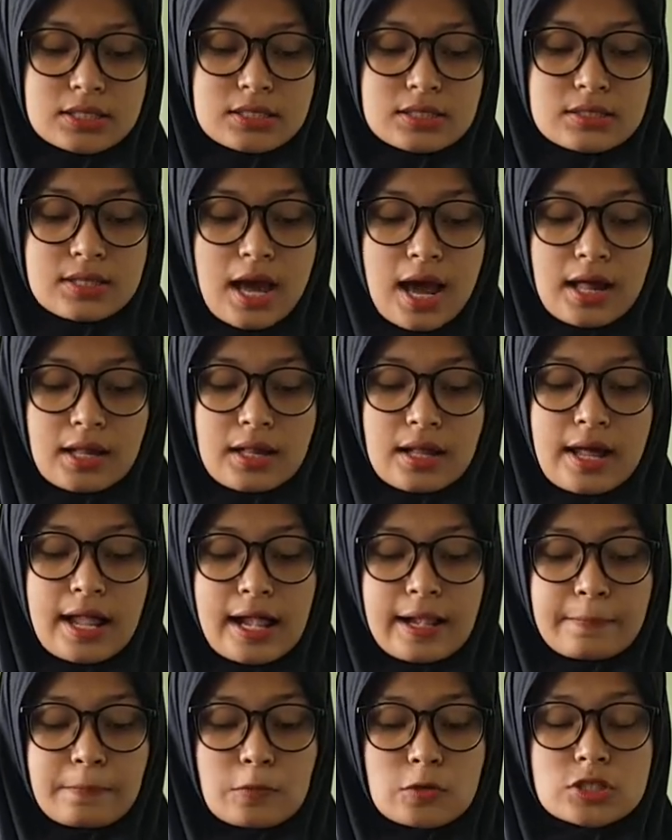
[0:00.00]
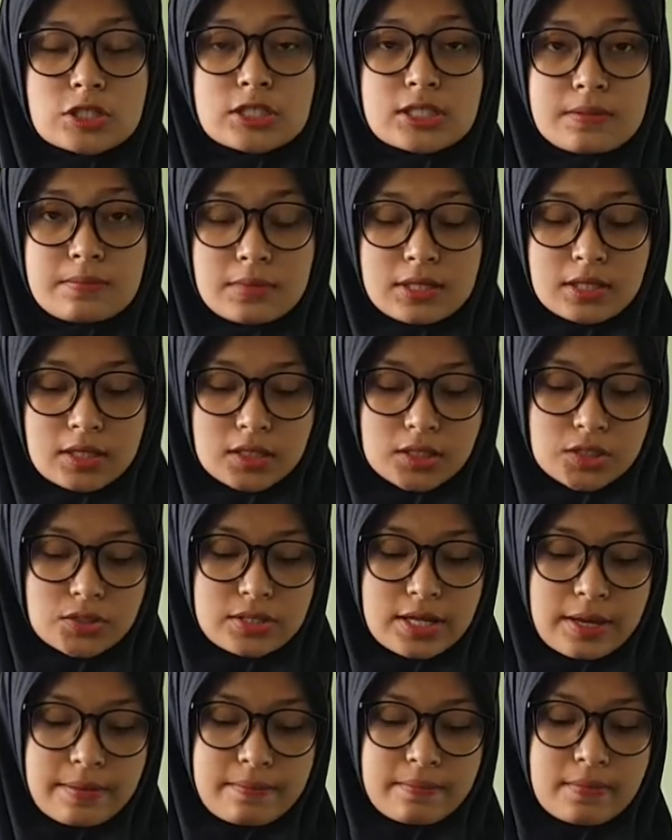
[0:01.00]
style almost similar to
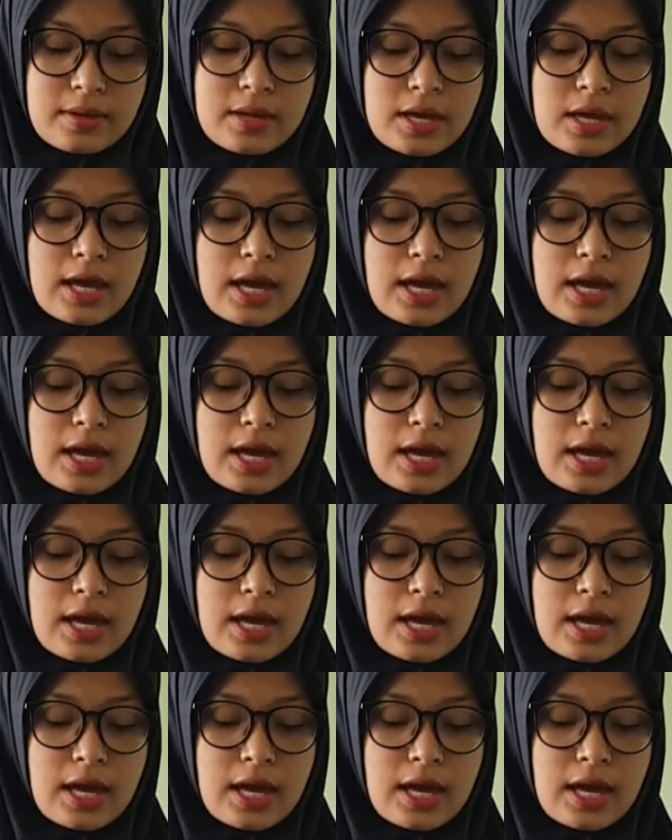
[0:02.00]
them,